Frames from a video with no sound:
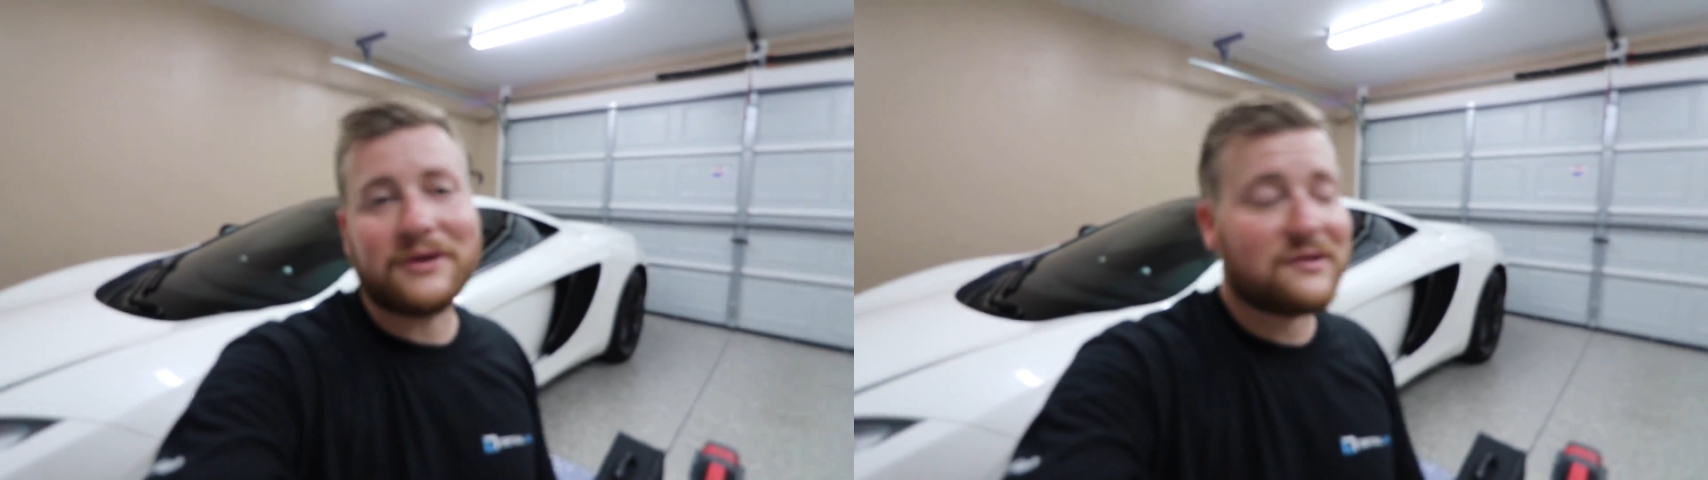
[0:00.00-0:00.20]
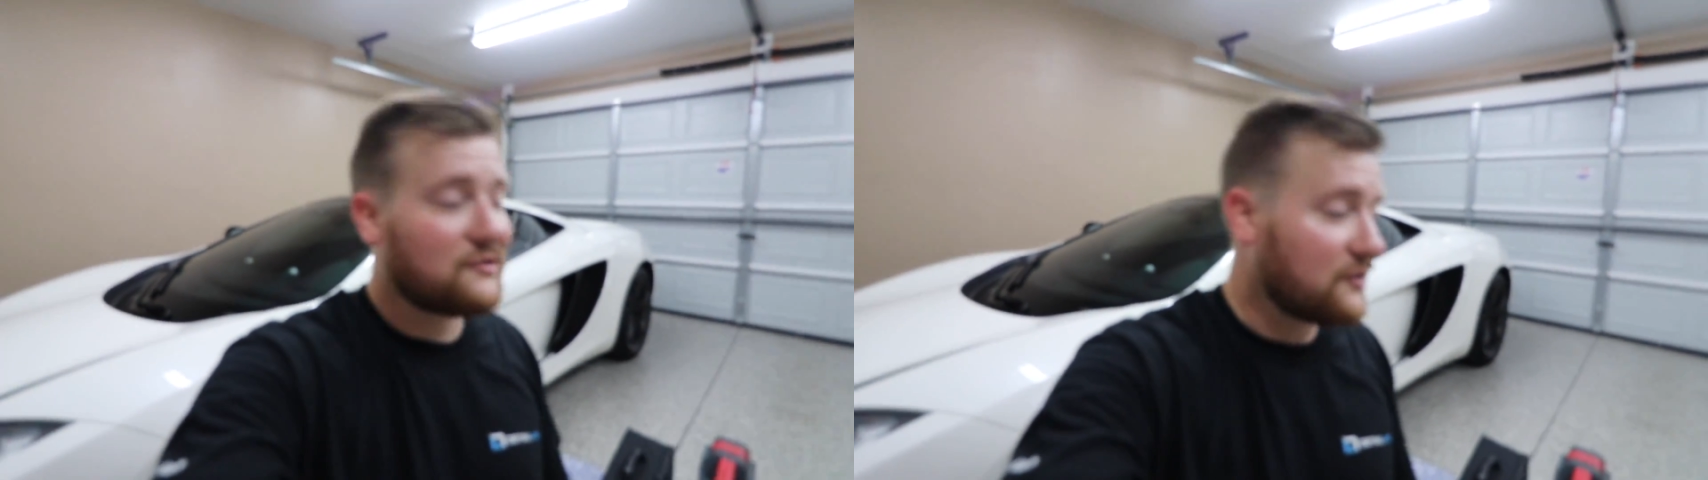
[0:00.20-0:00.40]

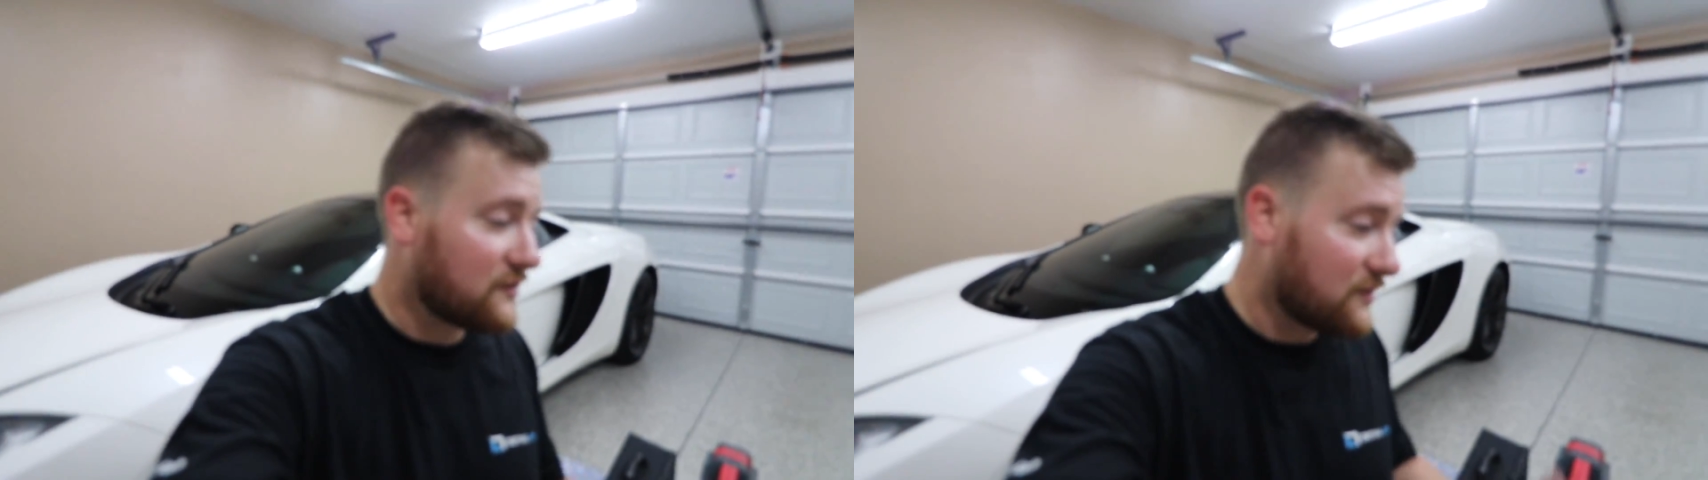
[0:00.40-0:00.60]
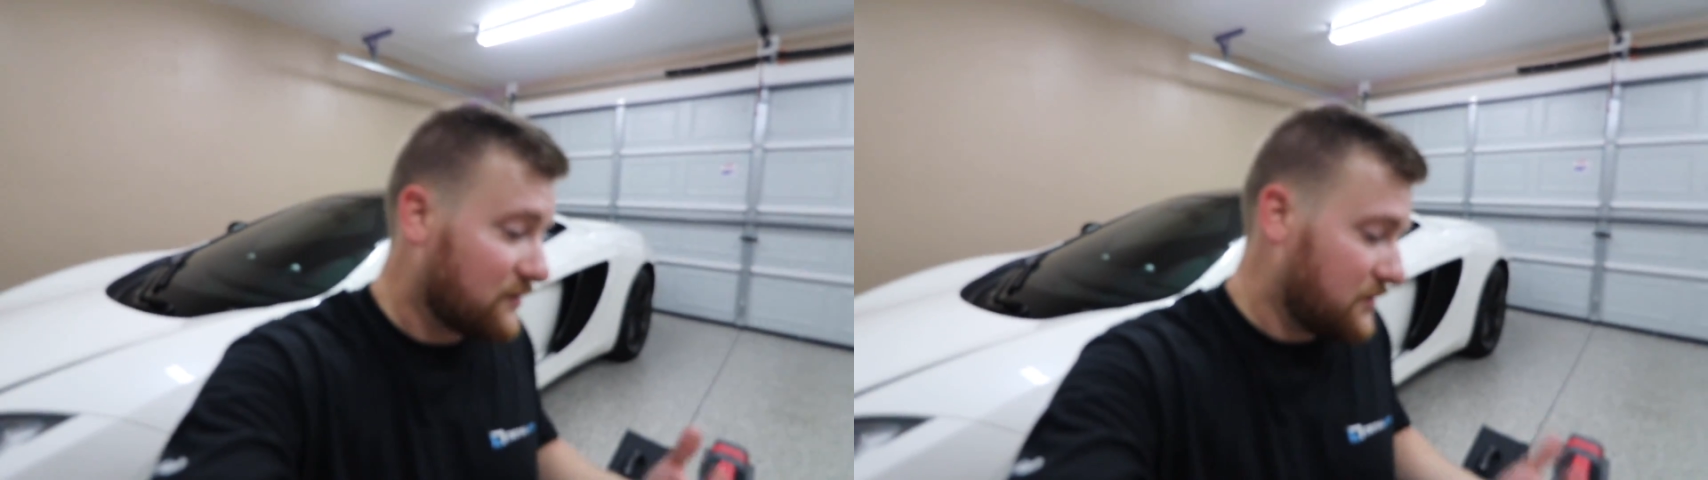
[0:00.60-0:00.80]
It's
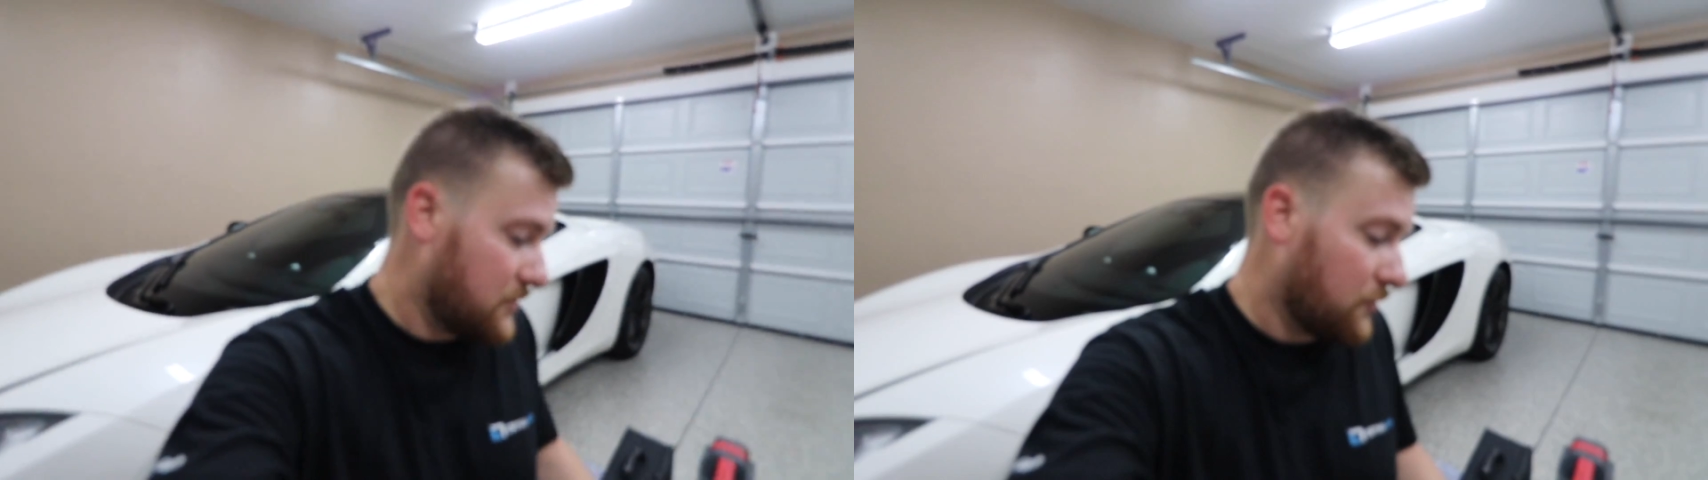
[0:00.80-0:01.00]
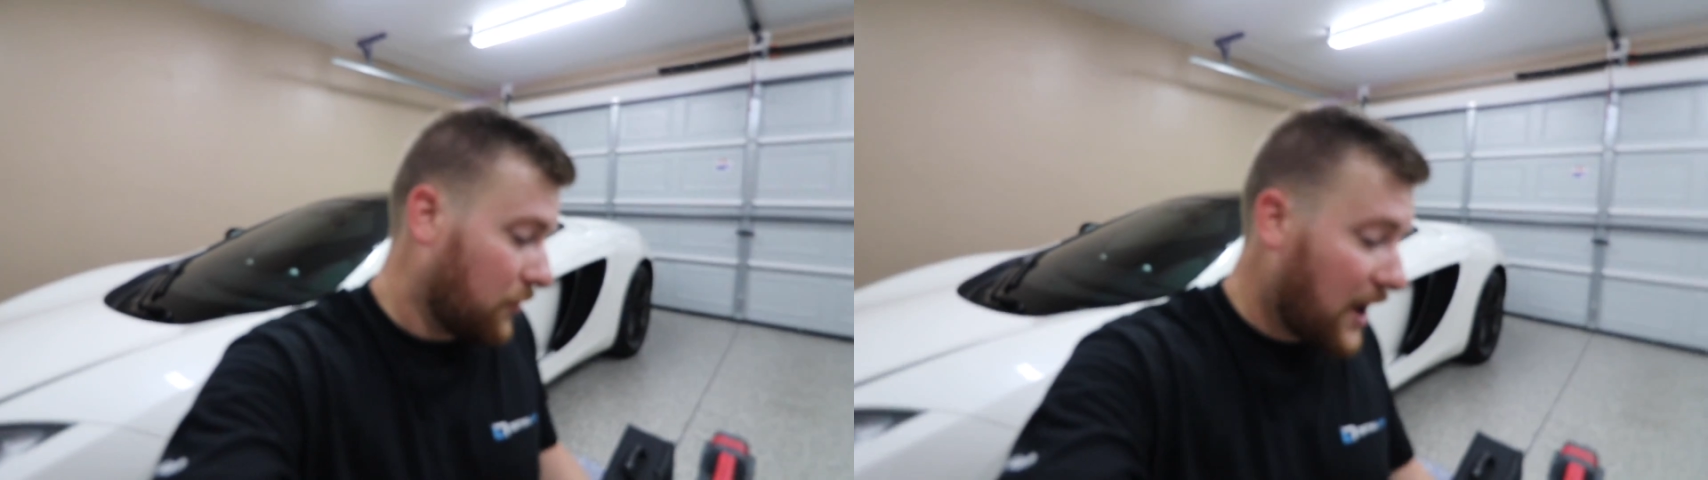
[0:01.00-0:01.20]
just
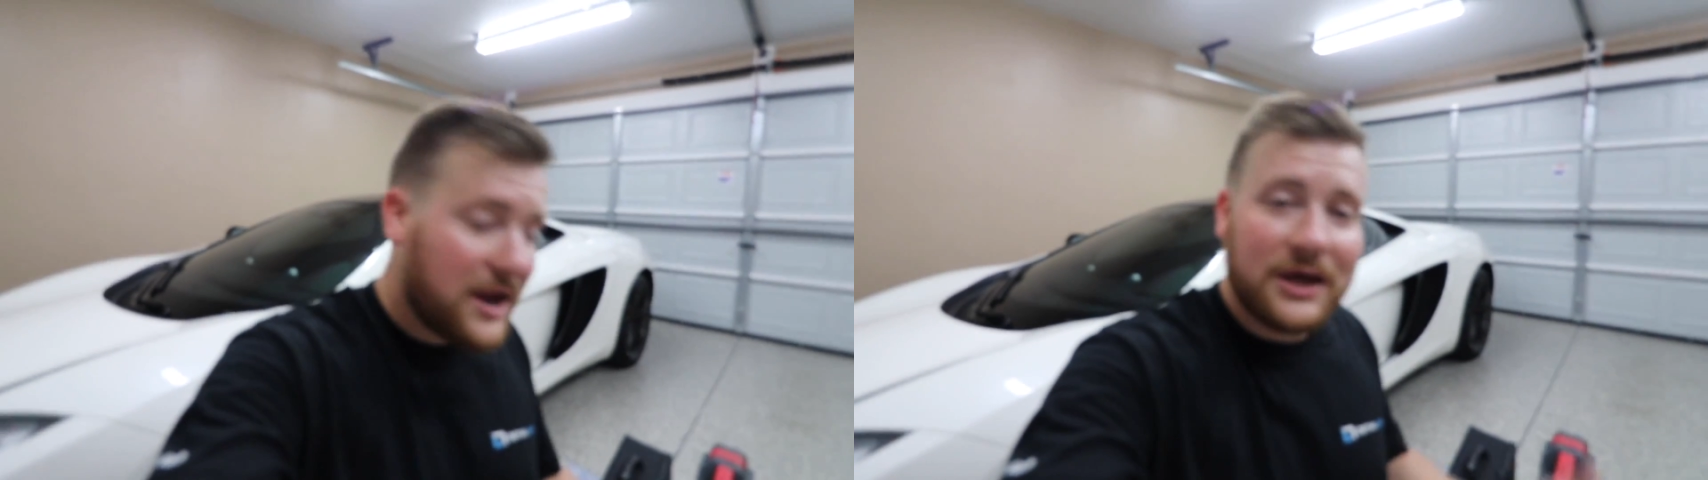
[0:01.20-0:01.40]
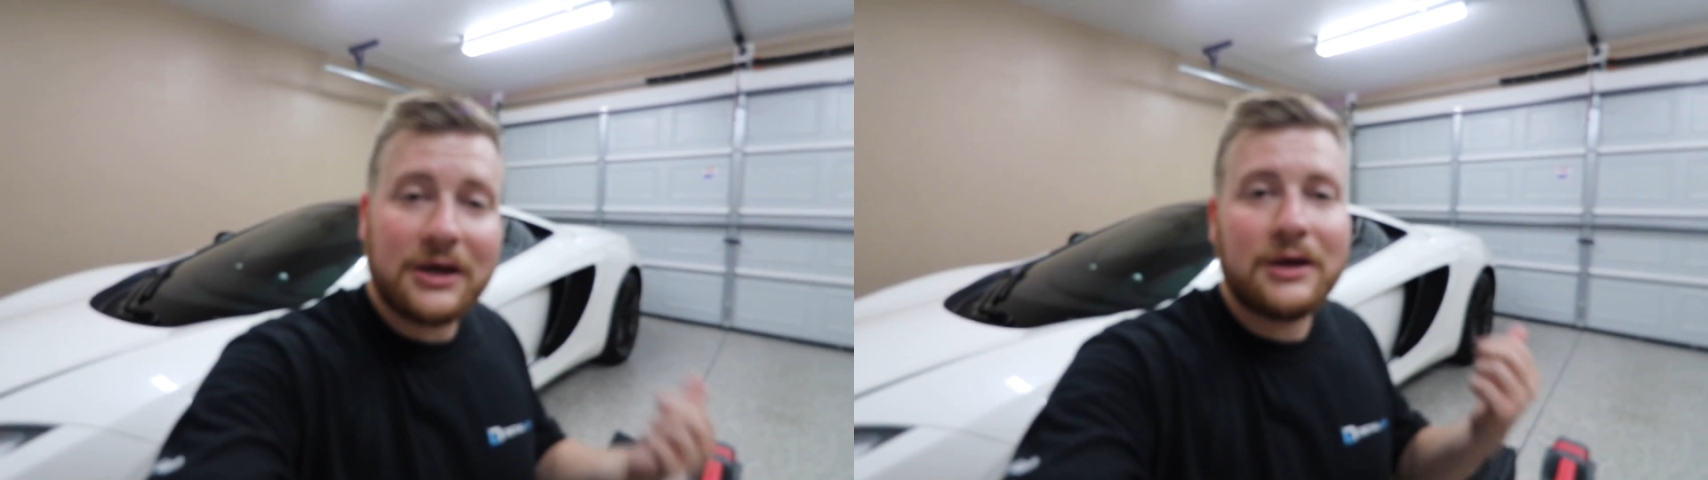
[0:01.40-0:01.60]

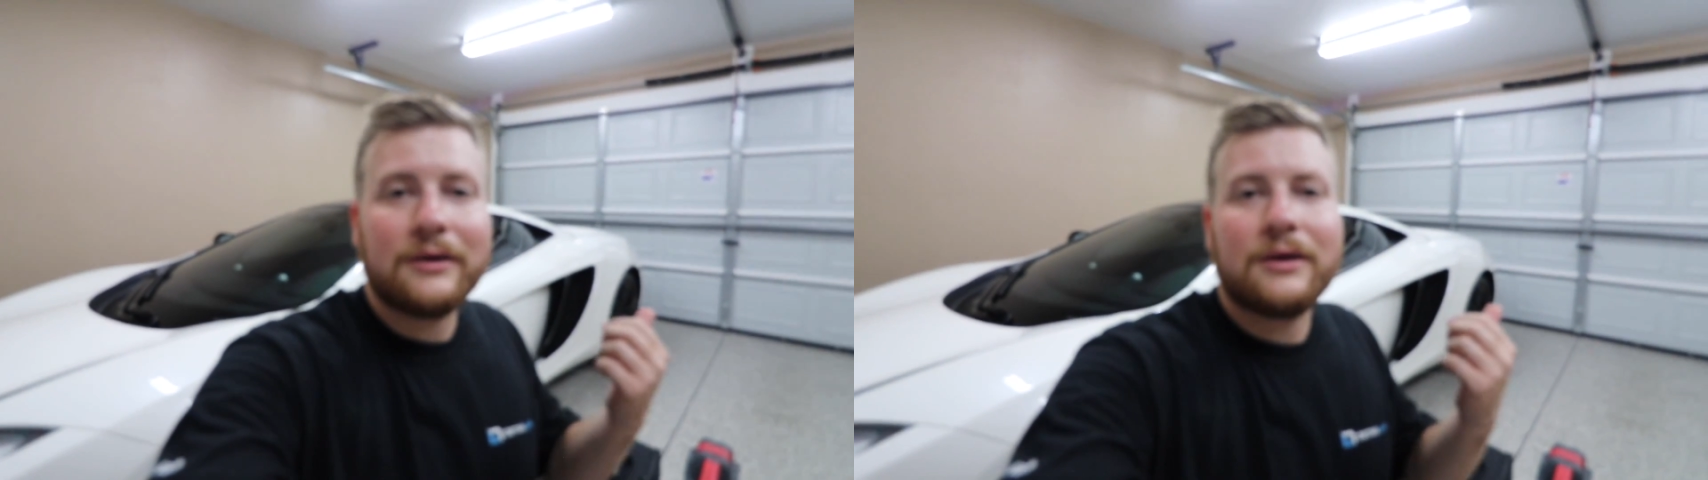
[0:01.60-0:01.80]
lighting,